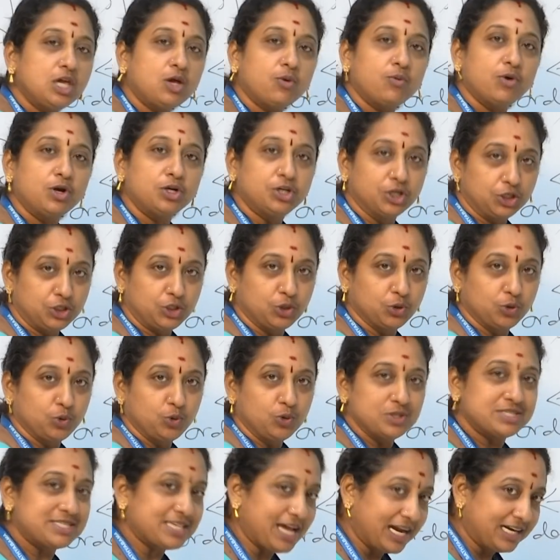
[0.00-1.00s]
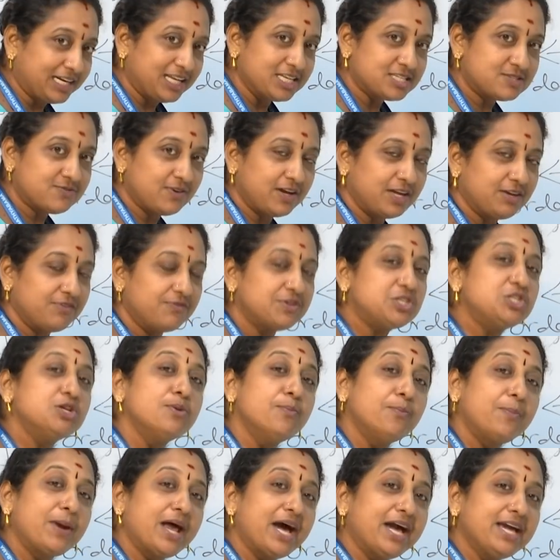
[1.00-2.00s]
equal to 2, it's satisfied, which
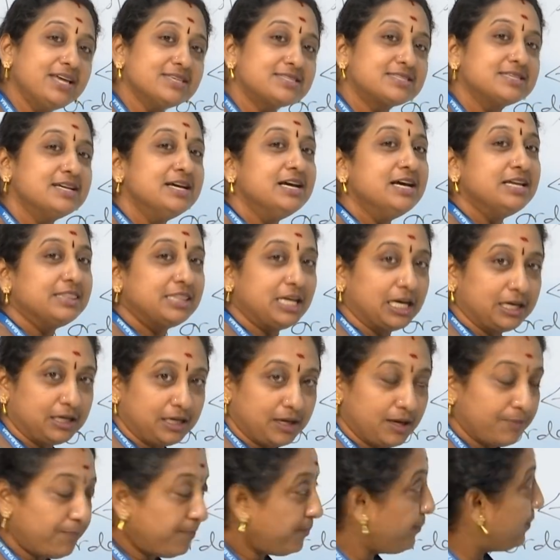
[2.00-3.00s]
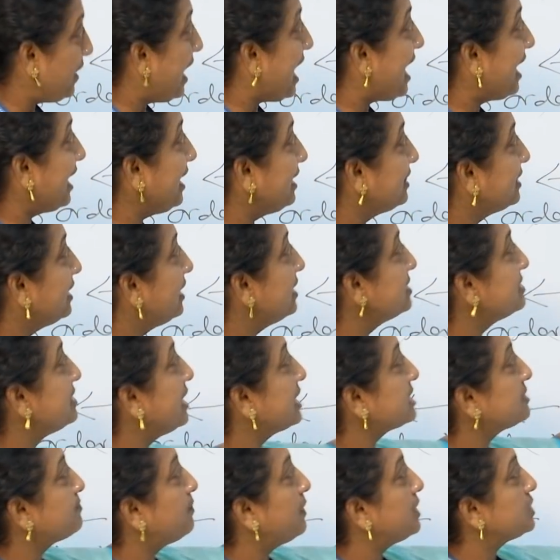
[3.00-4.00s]
implies that a line that is
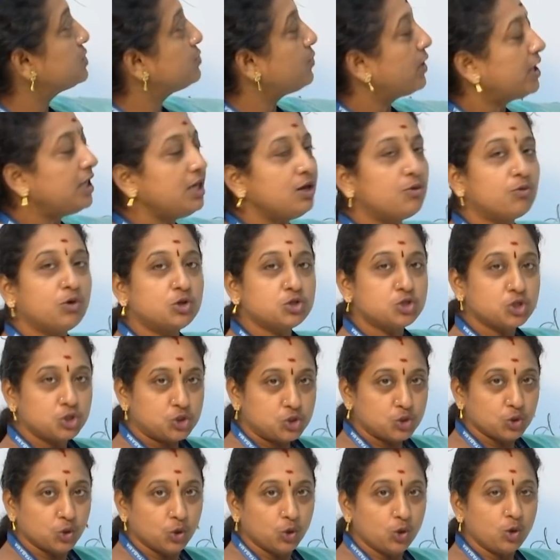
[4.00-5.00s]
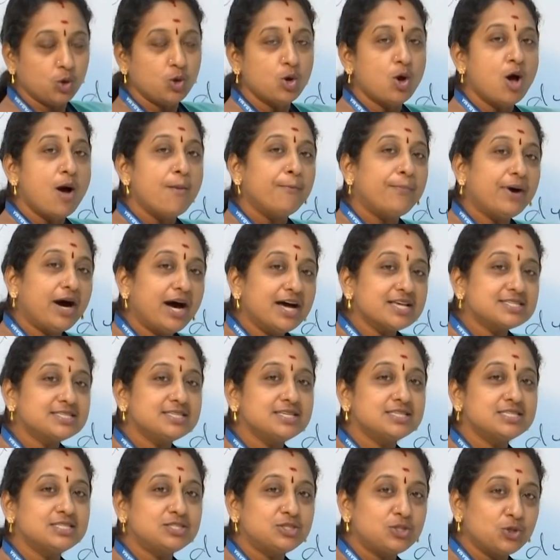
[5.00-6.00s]
x plus y equal to 2
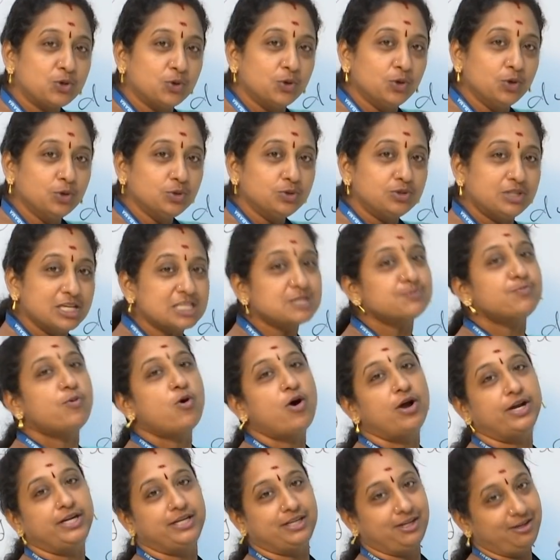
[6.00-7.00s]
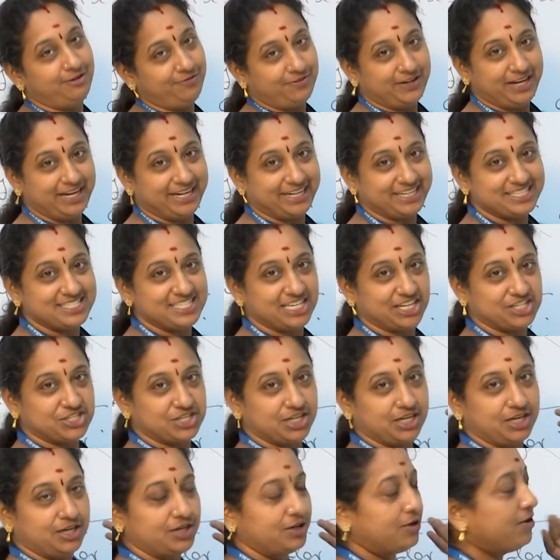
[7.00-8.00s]
passes through this point of
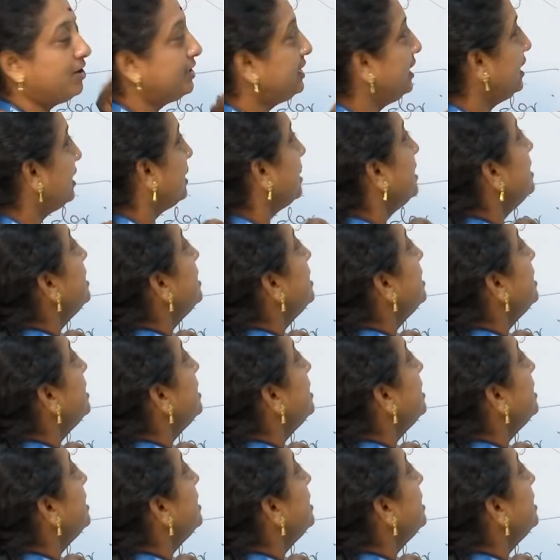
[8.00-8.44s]
intersection. Got it?